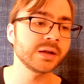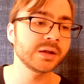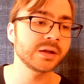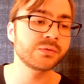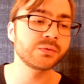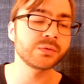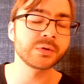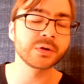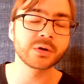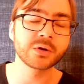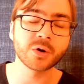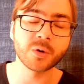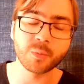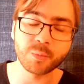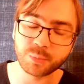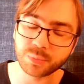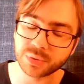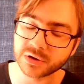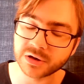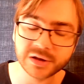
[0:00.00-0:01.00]
it will
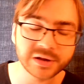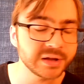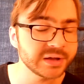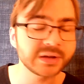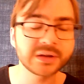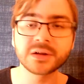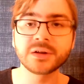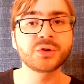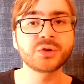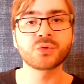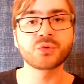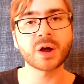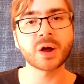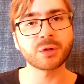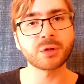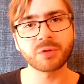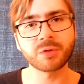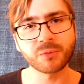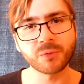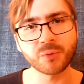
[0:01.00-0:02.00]
completely
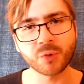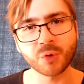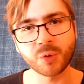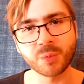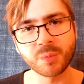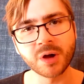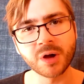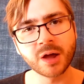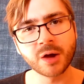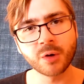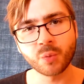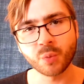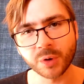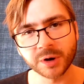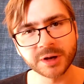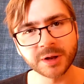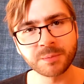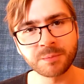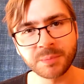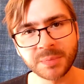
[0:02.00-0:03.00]
transform
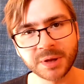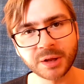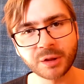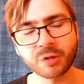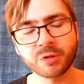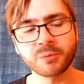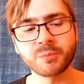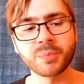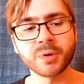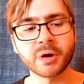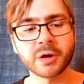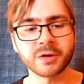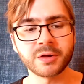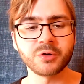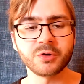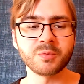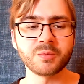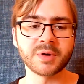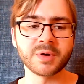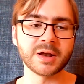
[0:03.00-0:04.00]
what it means to be a
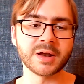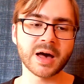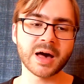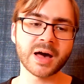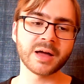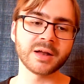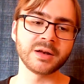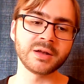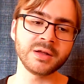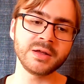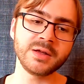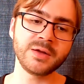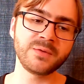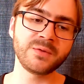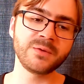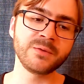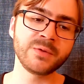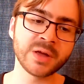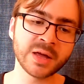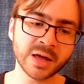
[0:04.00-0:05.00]
human. And
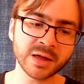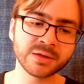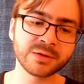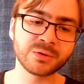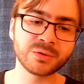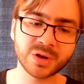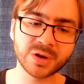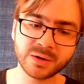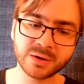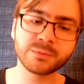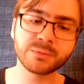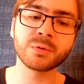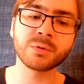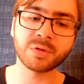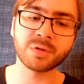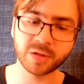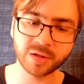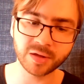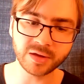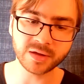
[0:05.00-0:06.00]
if we get to live to
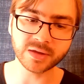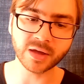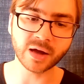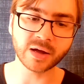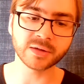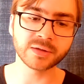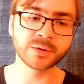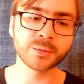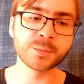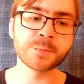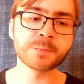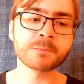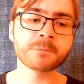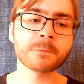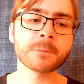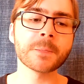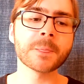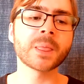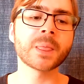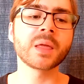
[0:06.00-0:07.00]
see that,
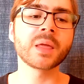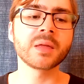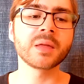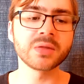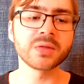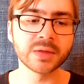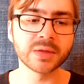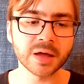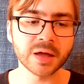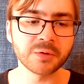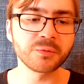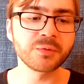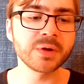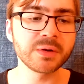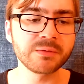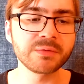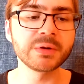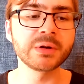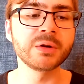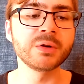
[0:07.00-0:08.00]
then
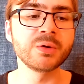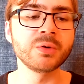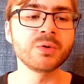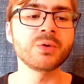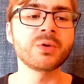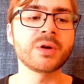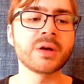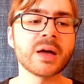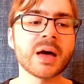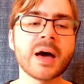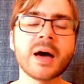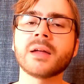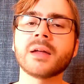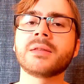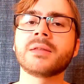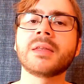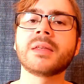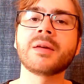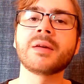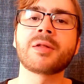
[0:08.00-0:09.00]
we will look
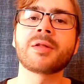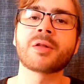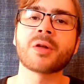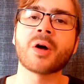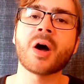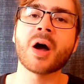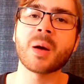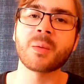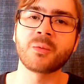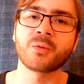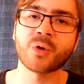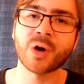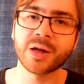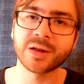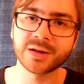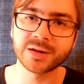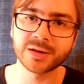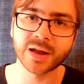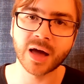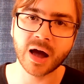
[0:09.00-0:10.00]
at this time
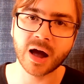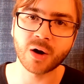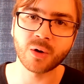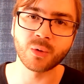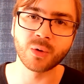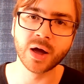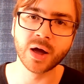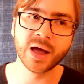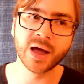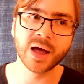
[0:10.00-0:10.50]
right now